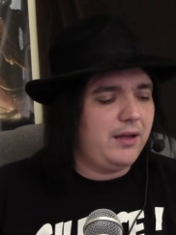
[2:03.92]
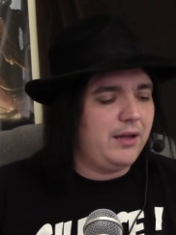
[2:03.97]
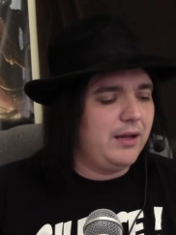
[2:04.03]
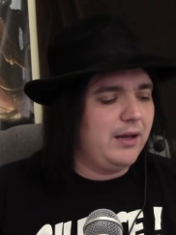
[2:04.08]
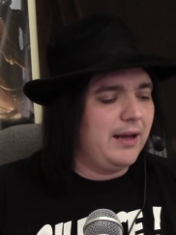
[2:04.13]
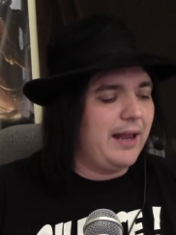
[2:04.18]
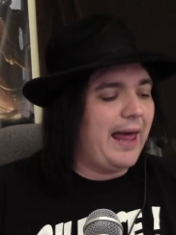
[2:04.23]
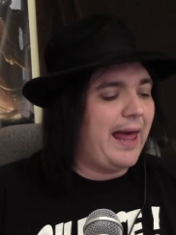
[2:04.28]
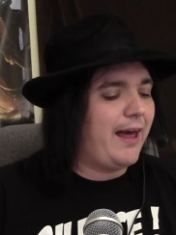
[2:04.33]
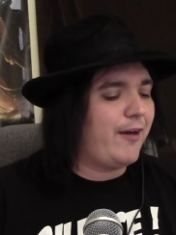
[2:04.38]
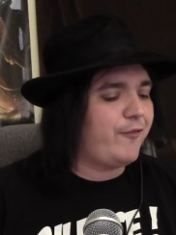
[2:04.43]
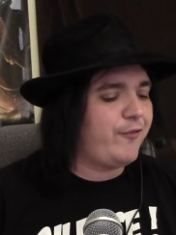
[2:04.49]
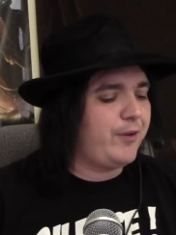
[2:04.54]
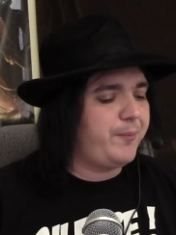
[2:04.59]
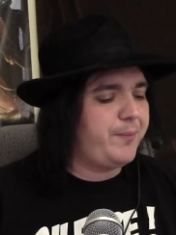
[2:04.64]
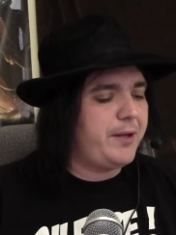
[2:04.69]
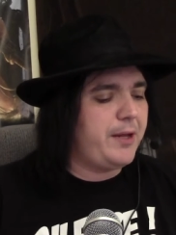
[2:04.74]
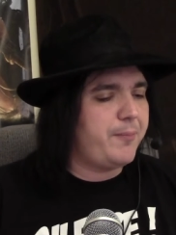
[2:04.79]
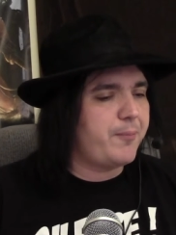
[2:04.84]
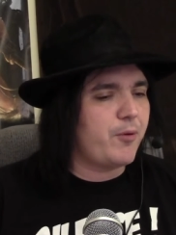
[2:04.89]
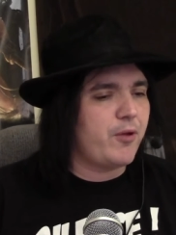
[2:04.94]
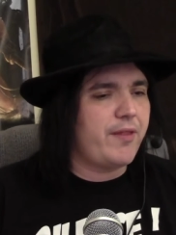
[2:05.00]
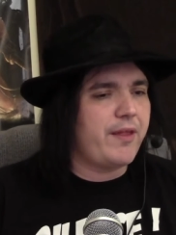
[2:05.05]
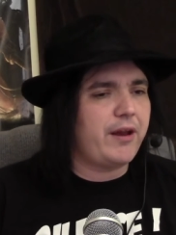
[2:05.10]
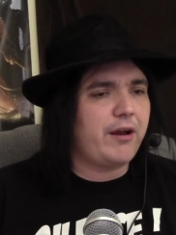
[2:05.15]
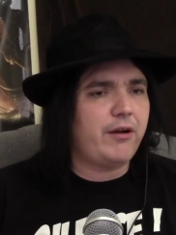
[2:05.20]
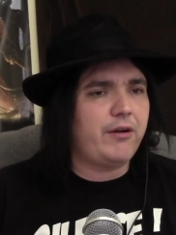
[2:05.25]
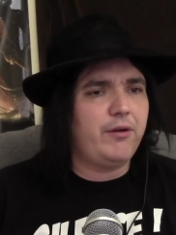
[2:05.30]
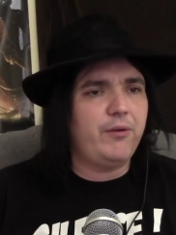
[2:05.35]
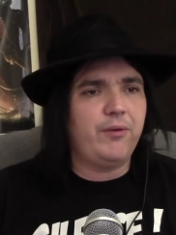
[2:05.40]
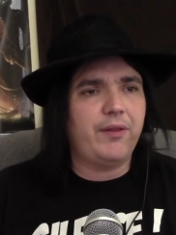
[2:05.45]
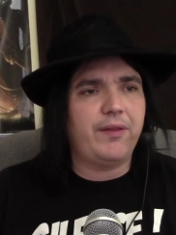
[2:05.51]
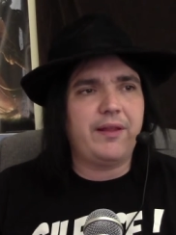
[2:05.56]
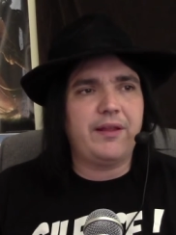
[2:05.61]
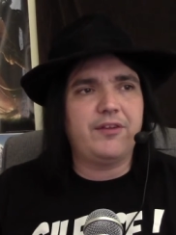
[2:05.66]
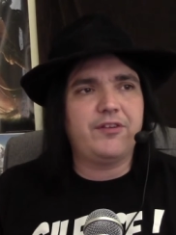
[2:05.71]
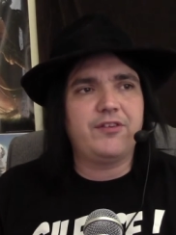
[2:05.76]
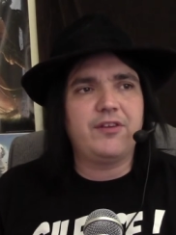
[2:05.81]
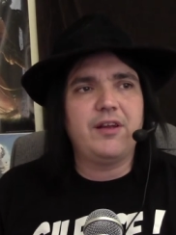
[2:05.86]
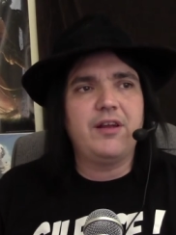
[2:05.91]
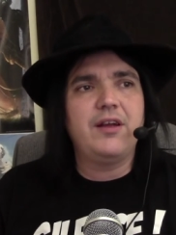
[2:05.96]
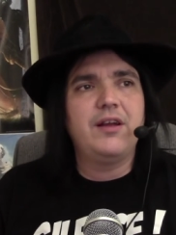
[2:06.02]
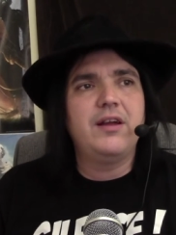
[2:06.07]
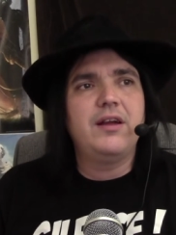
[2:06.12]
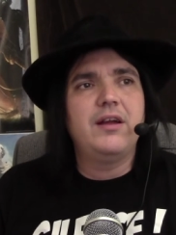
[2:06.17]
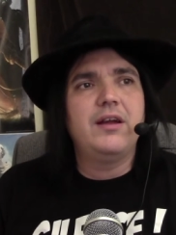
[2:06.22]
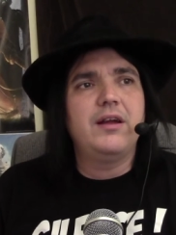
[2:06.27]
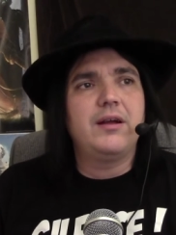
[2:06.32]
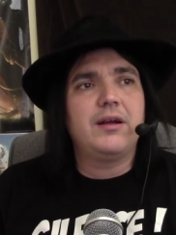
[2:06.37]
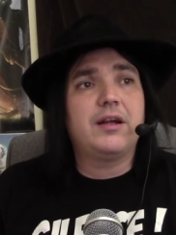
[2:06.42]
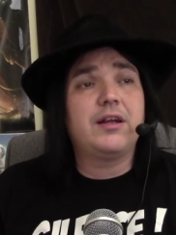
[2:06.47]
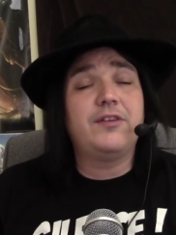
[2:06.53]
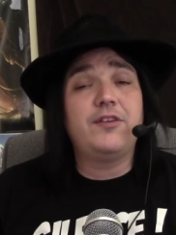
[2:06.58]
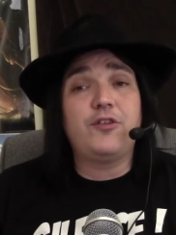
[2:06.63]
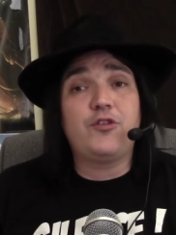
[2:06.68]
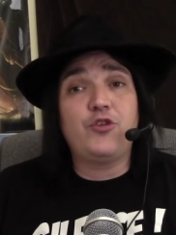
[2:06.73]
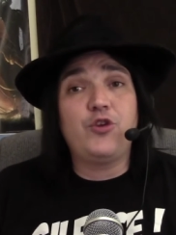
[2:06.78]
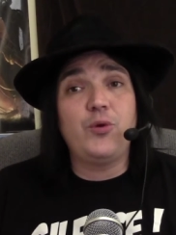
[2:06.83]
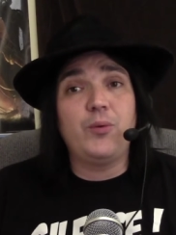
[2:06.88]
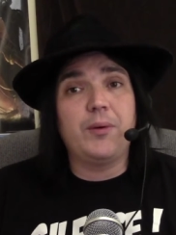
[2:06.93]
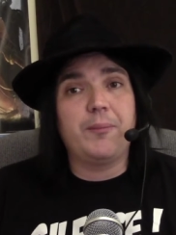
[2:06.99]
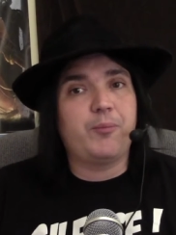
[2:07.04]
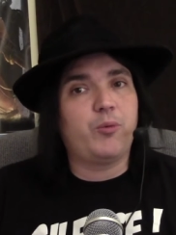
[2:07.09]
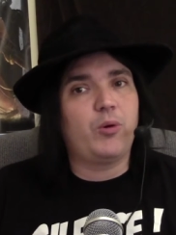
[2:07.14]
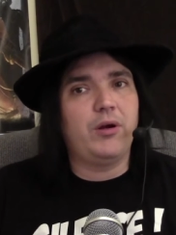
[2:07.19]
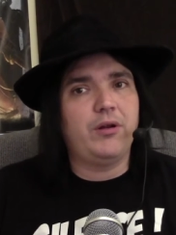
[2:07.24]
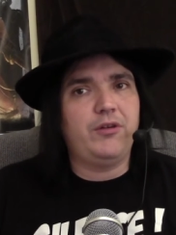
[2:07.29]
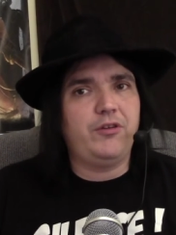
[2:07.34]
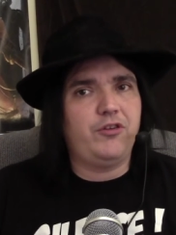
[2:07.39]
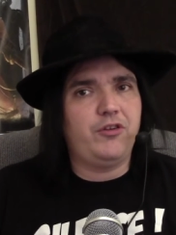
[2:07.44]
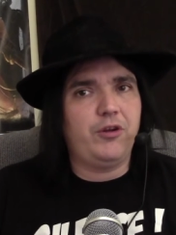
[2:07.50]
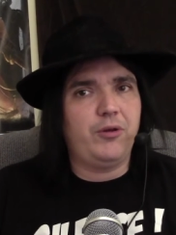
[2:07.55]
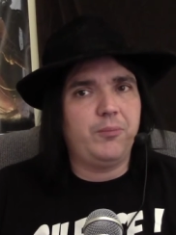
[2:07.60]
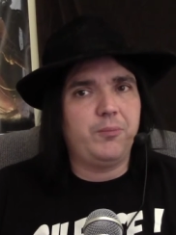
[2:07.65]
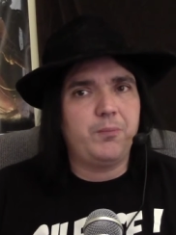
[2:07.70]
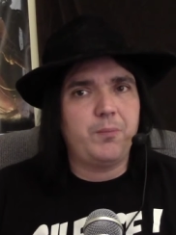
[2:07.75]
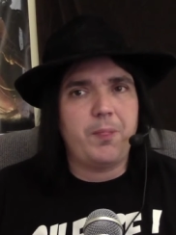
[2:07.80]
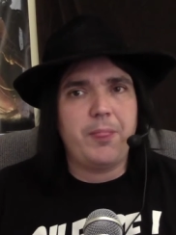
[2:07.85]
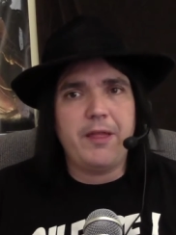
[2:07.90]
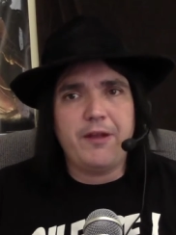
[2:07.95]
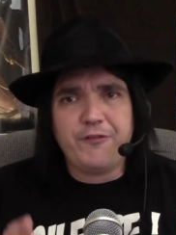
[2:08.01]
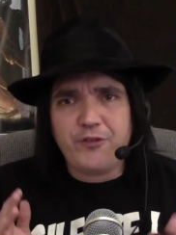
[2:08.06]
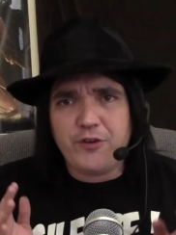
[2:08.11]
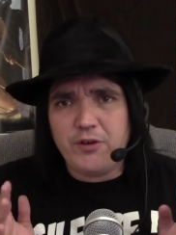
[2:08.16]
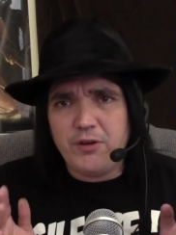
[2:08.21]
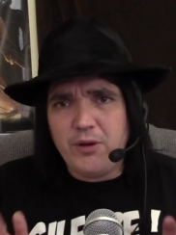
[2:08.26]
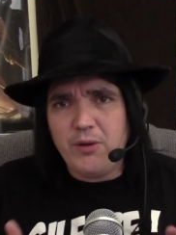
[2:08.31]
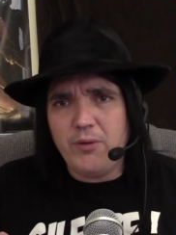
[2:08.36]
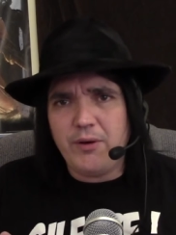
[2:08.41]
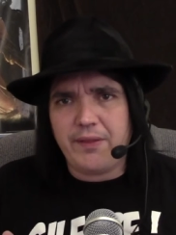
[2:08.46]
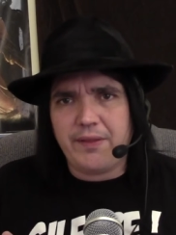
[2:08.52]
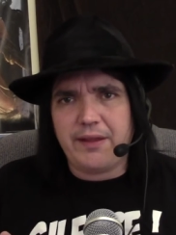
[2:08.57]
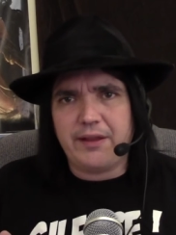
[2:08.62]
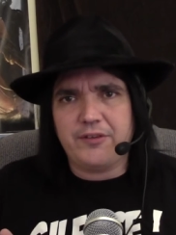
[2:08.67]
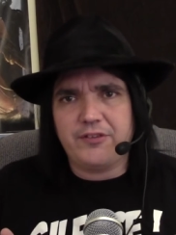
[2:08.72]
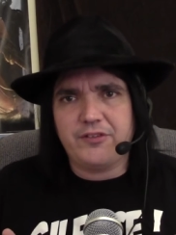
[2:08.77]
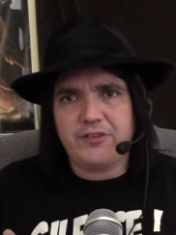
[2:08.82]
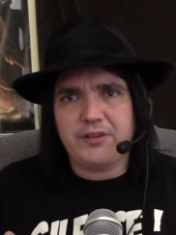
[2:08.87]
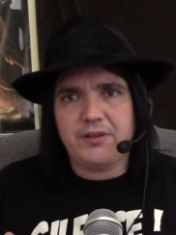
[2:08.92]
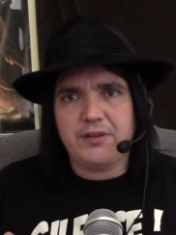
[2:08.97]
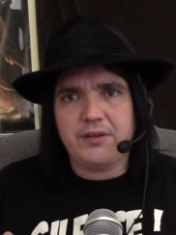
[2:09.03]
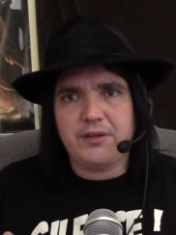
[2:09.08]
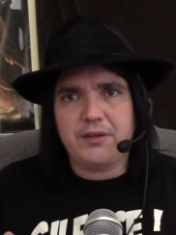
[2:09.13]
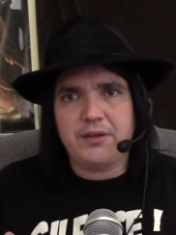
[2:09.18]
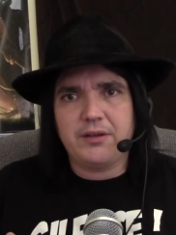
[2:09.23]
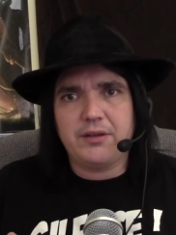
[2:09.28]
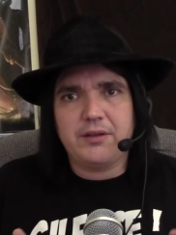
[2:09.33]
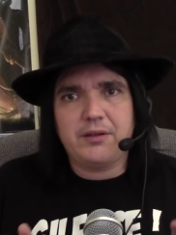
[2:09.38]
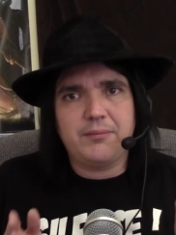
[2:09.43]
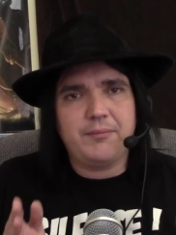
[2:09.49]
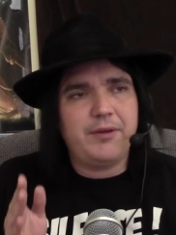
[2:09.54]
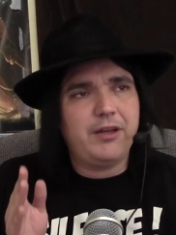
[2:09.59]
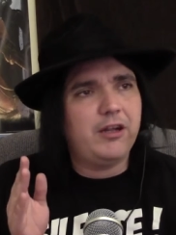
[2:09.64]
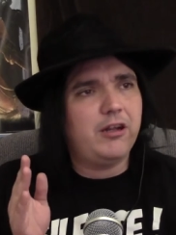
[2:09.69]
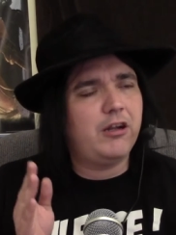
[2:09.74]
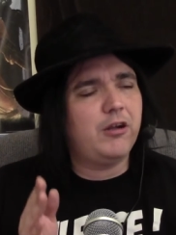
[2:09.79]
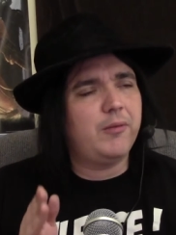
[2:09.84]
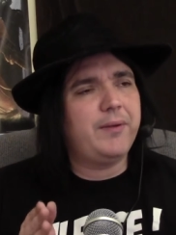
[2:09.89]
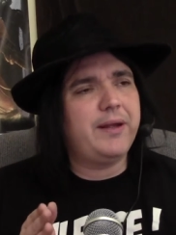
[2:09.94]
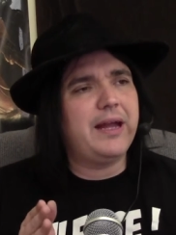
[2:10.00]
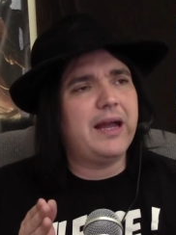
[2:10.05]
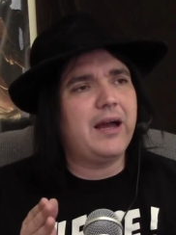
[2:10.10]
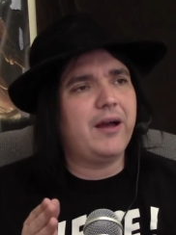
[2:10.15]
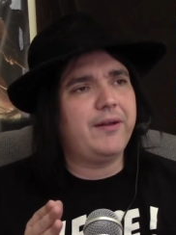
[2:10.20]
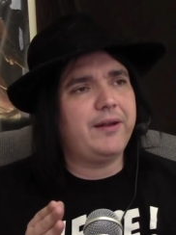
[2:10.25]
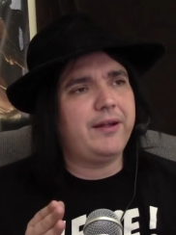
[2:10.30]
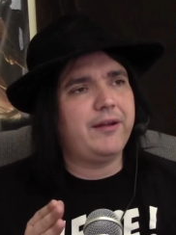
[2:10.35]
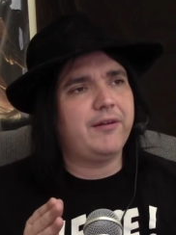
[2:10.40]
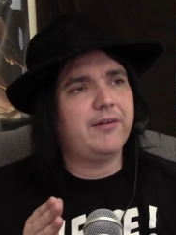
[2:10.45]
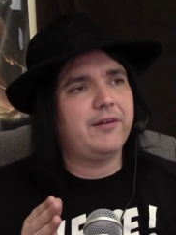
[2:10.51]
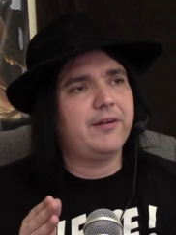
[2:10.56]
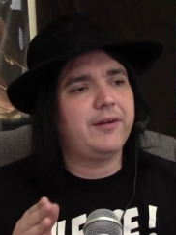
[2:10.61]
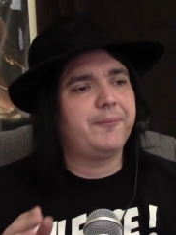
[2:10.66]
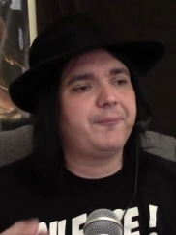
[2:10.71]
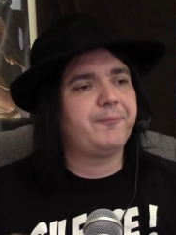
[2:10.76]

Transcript: laugh at people that are new to this, because it's too important to. If you're new to this, hear me out here.